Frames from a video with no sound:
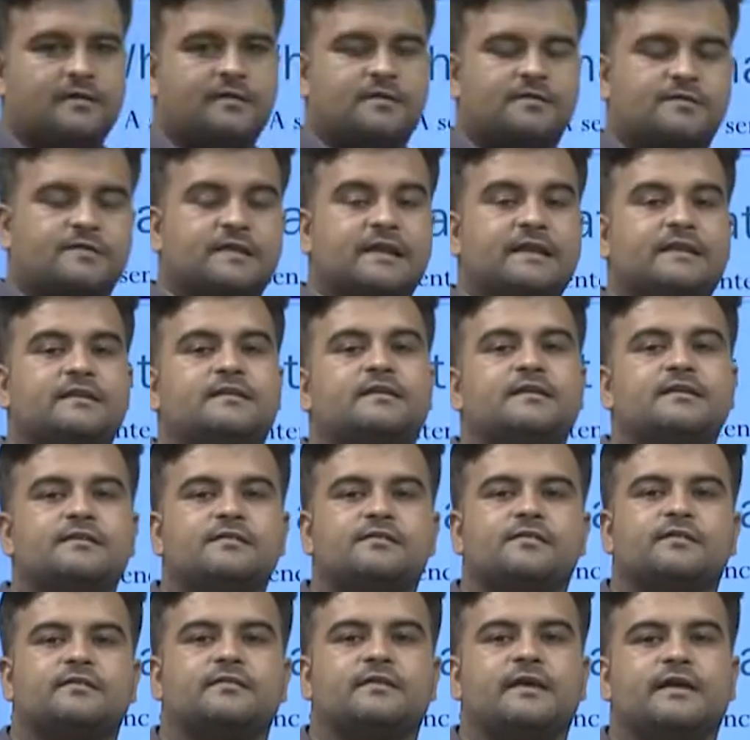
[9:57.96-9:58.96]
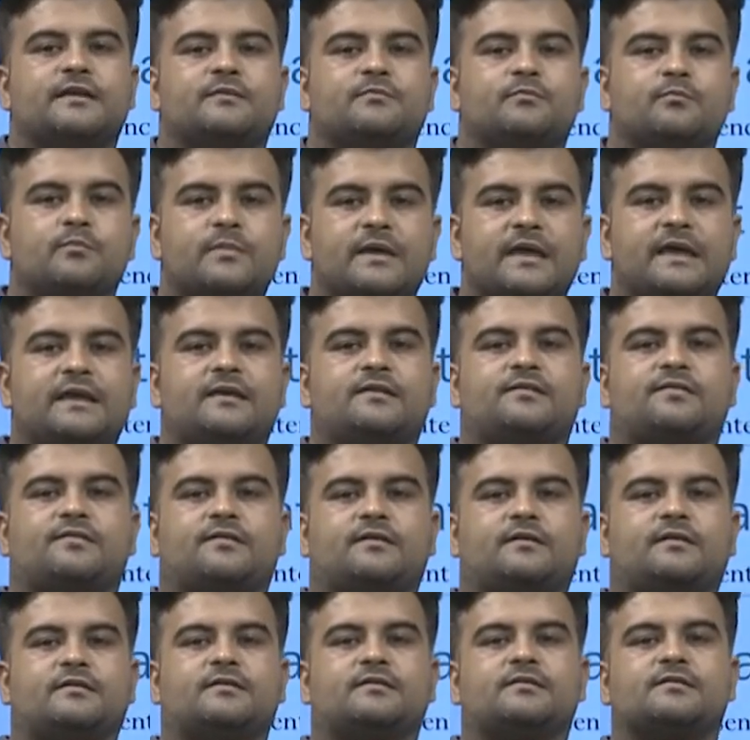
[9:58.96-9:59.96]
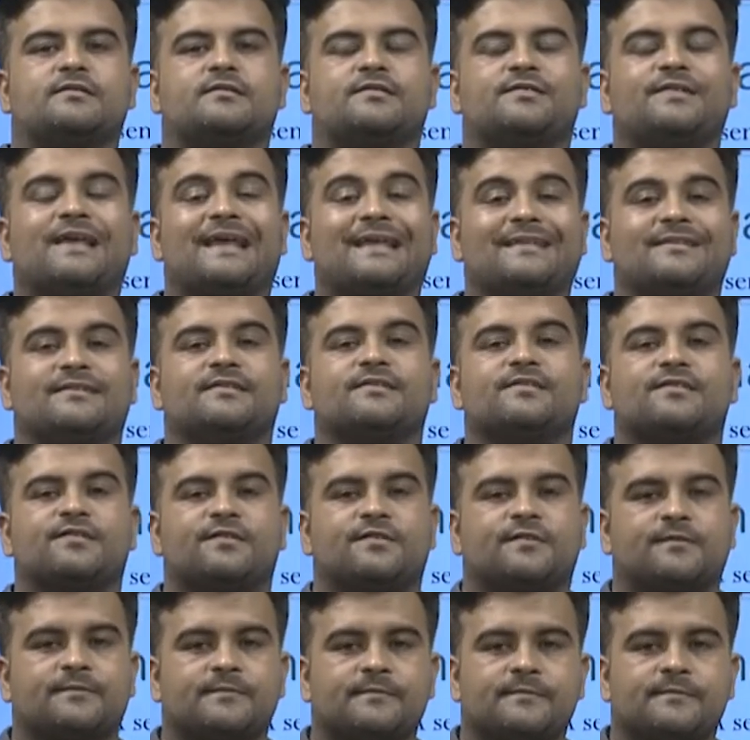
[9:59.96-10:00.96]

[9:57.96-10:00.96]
sentence that makes sense.